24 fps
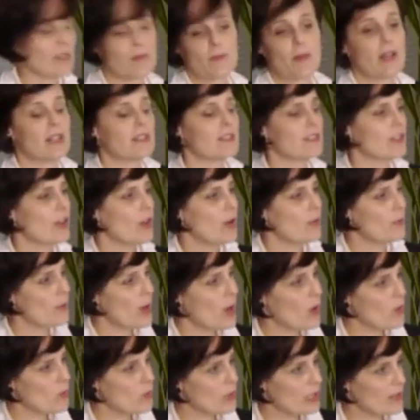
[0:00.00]
I might start a
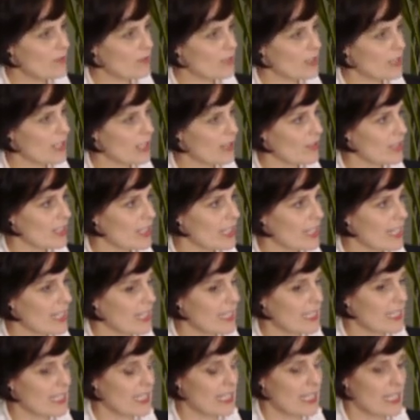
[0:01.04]
poll every now and
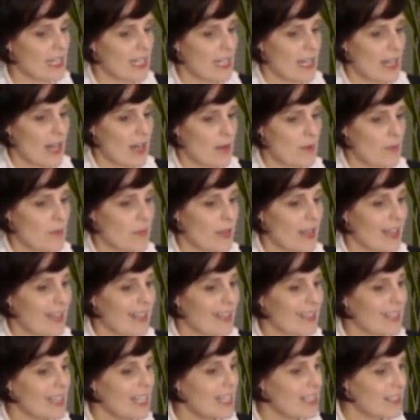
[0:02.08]
again,
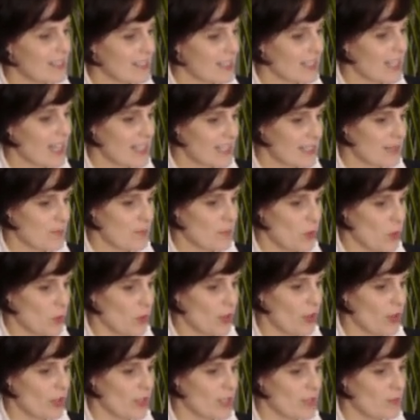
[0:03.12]
and here's the case in
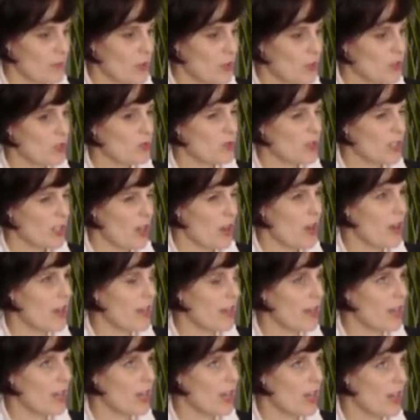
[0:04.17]
point. I spoke to a
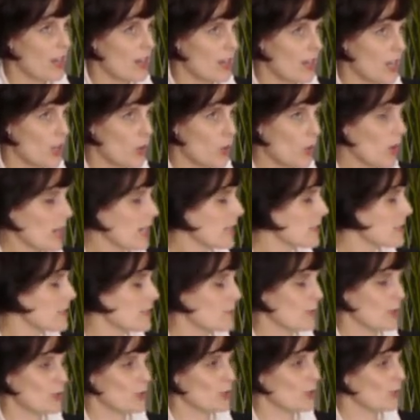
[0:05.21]
guy who I hadn't
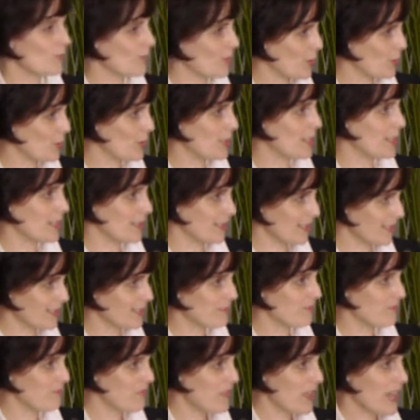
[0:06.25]
spoken to for 3 years,
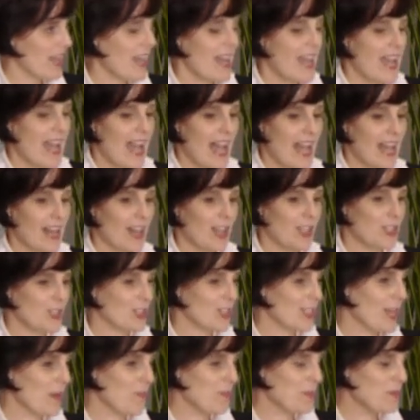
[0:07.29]
and I
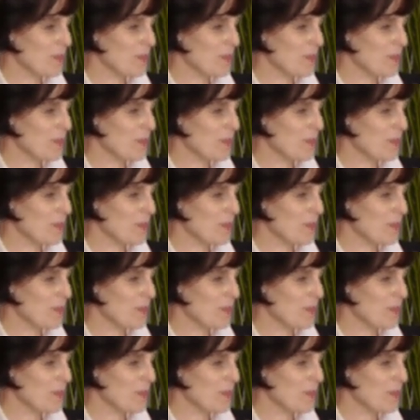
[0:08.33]
just happened